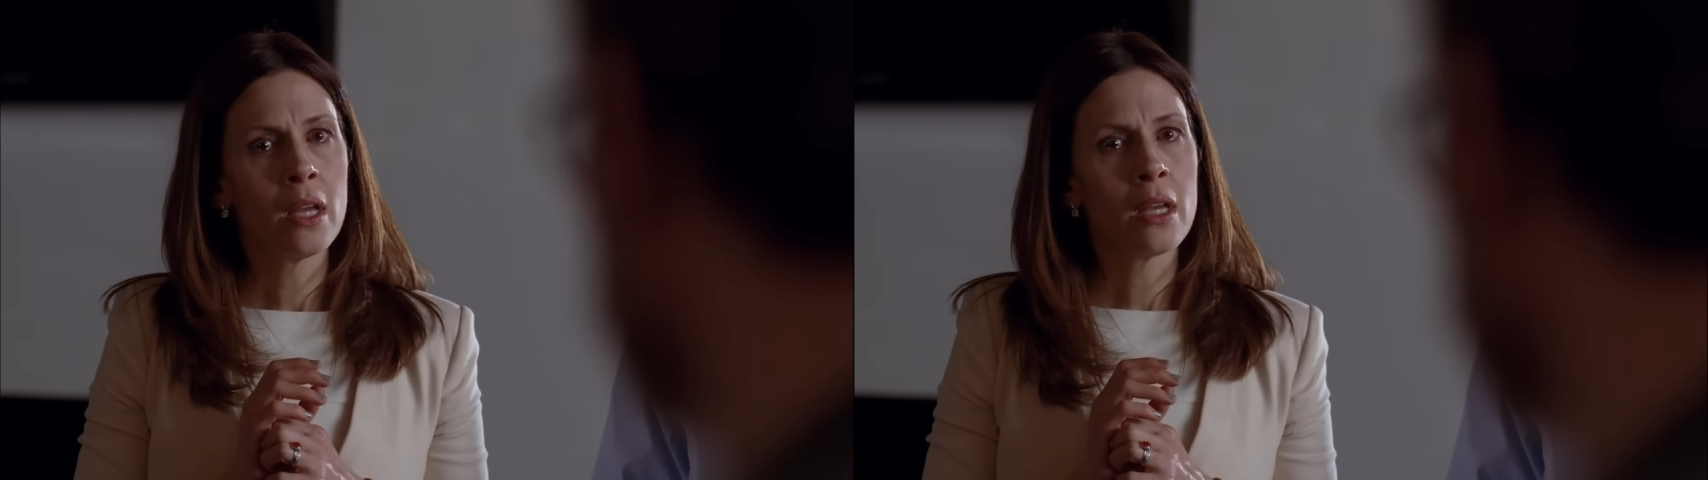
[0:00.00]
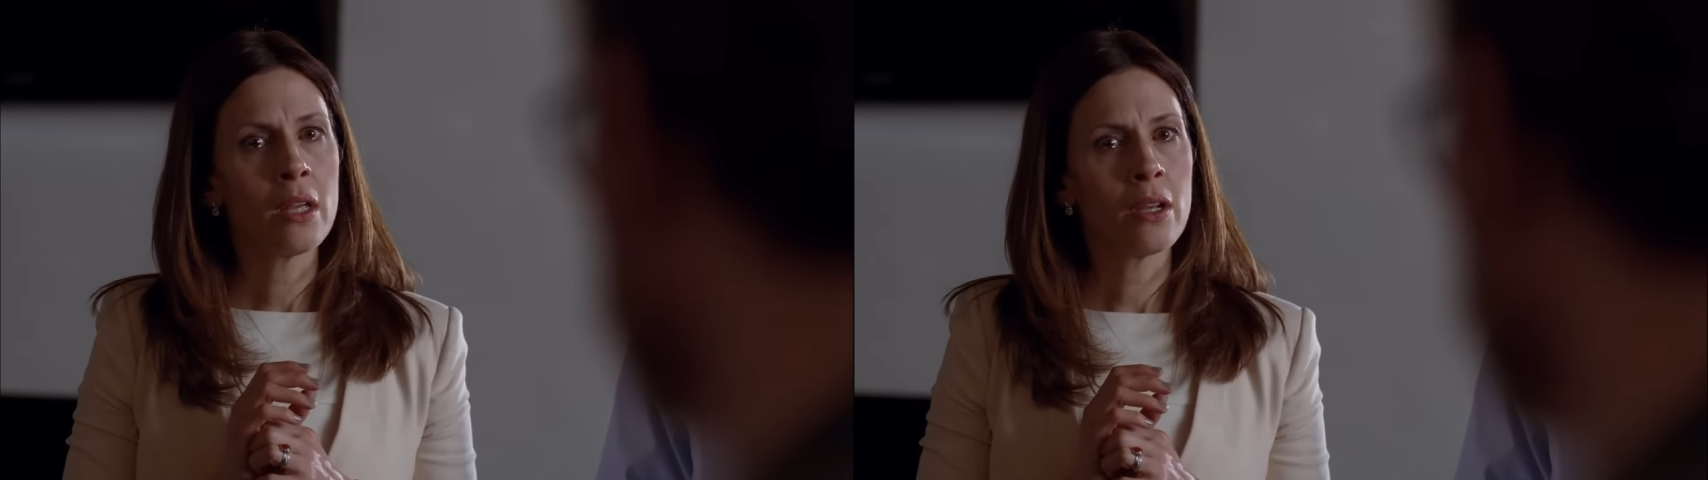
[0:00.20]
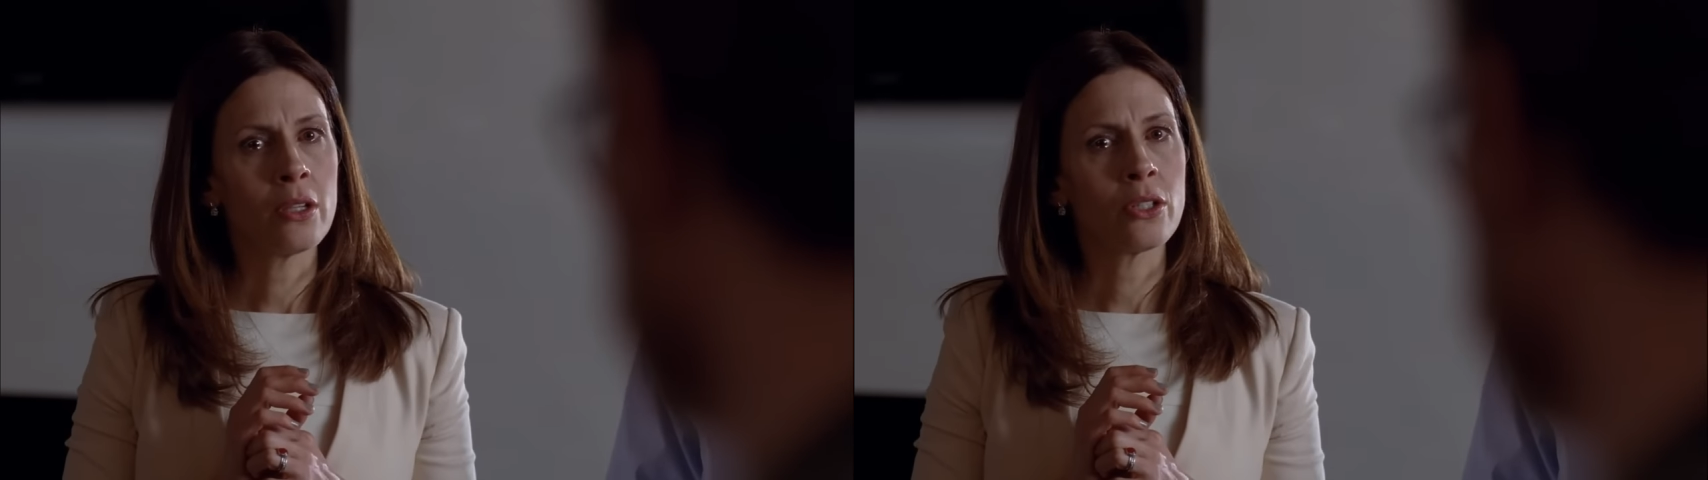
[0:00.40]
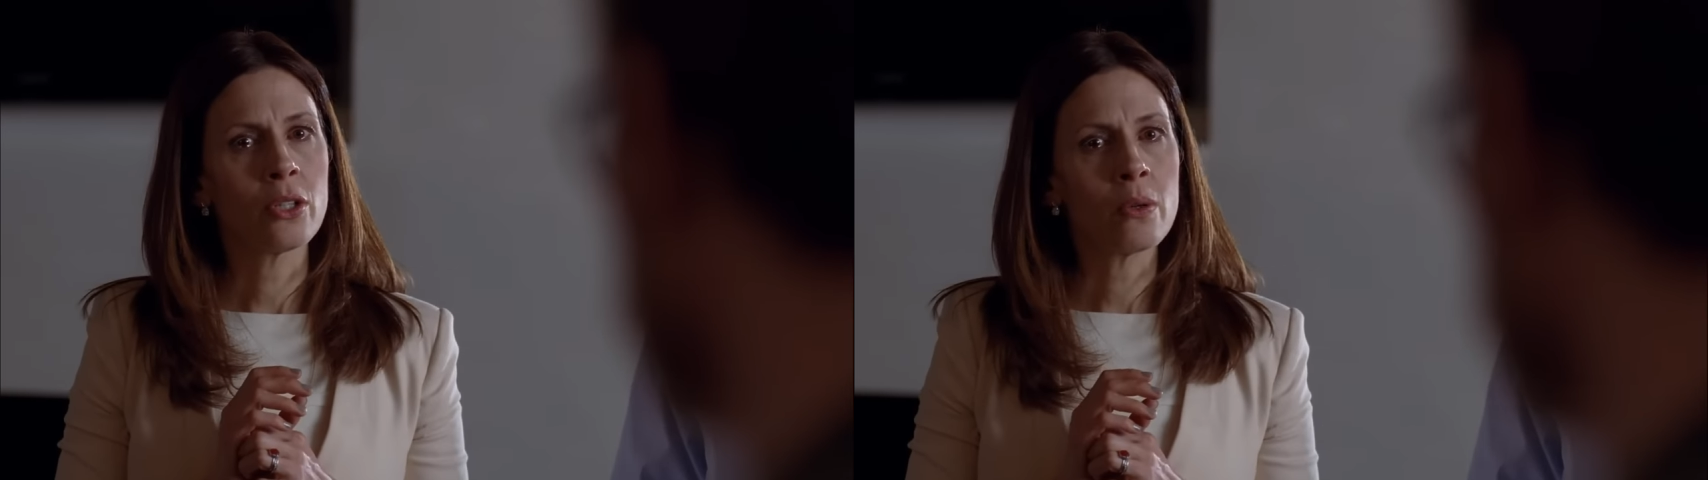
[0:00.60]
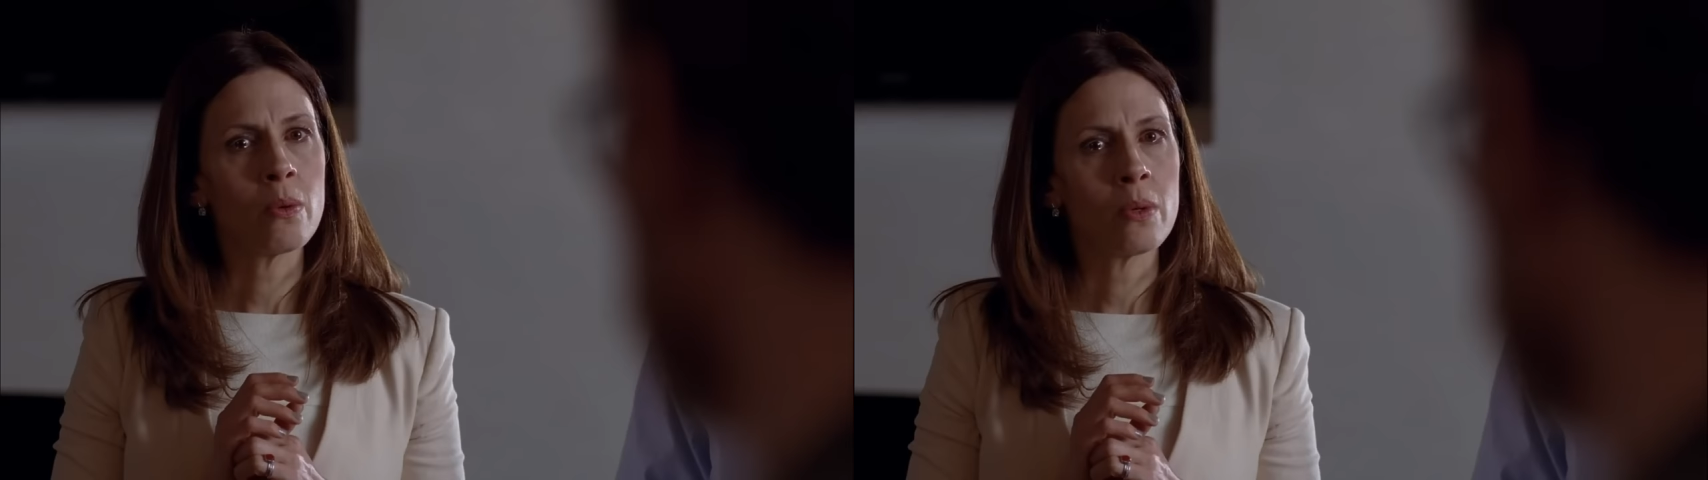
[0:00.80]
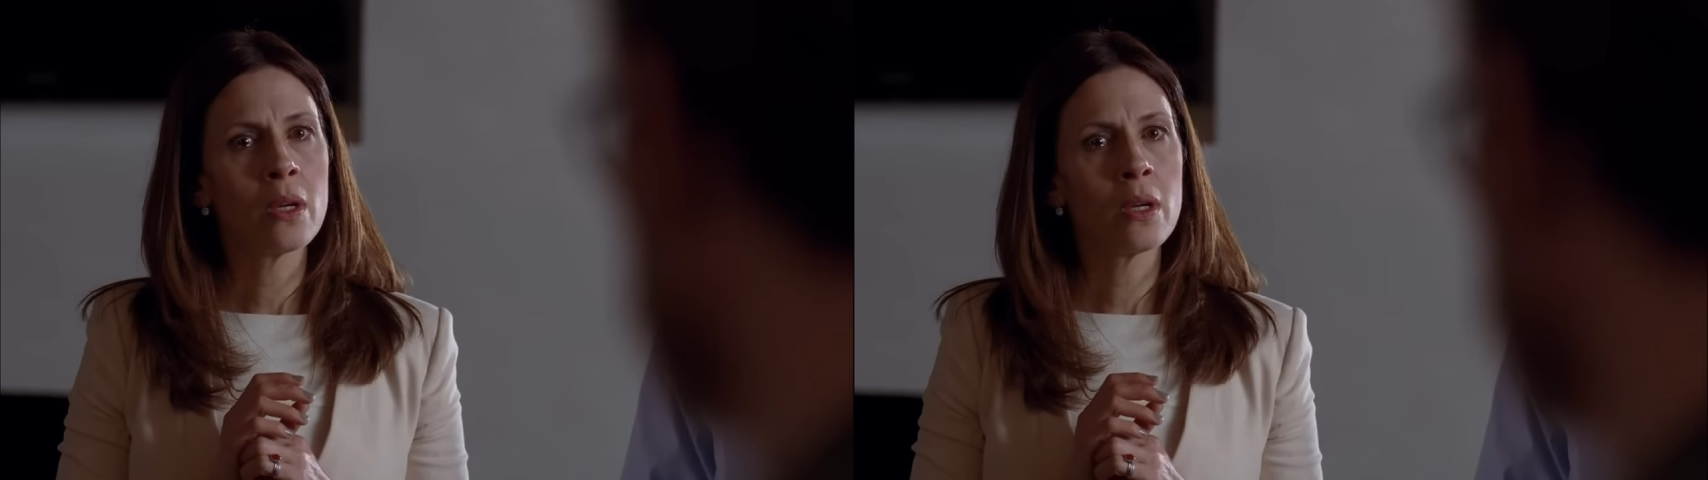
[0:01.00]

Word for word: here to,